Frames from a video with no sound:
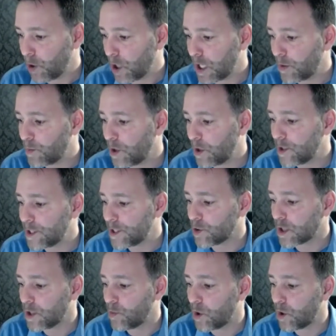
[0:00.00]
Paula, will this
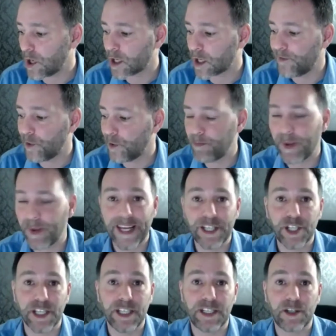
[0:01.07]
only work for
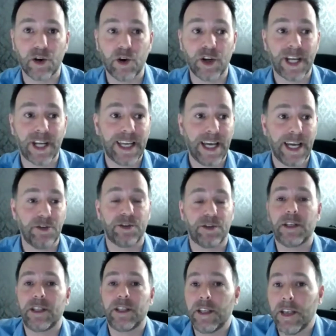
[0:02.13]
pages or
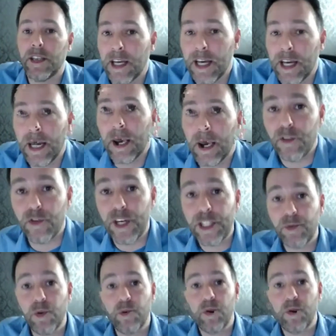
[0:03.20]
accounts?
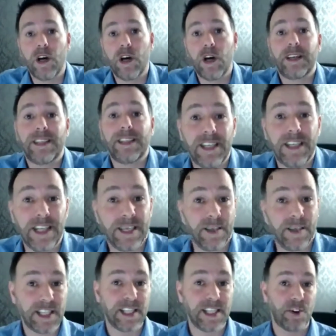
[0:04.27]
This will work,
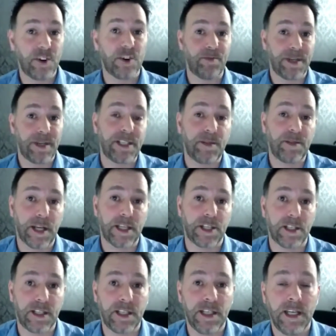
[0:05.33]
this is for business
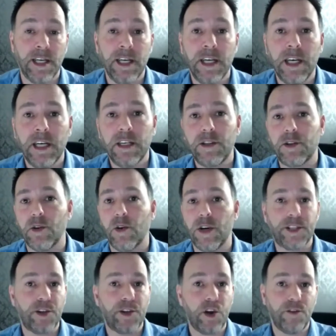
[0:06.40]
pages. So
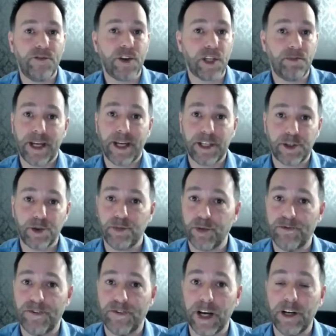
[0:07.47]
it's not for your personal
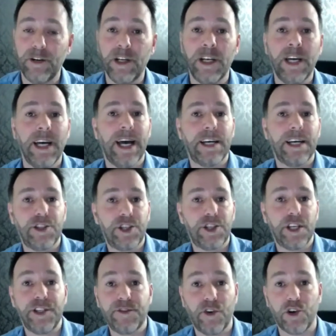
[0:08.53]
profile, it's
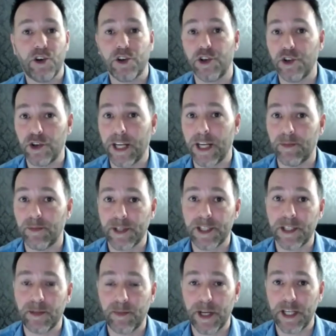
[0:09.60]
just for your kind of
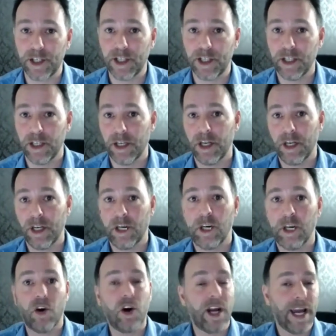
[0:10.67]
business page
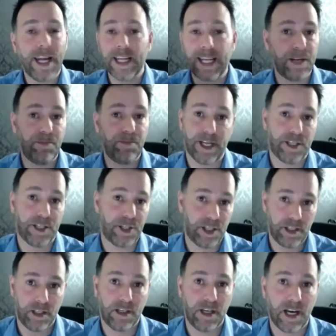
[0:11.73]
or any kind of
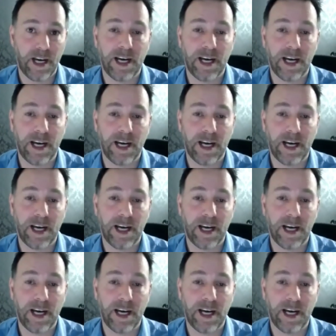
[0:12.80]
page.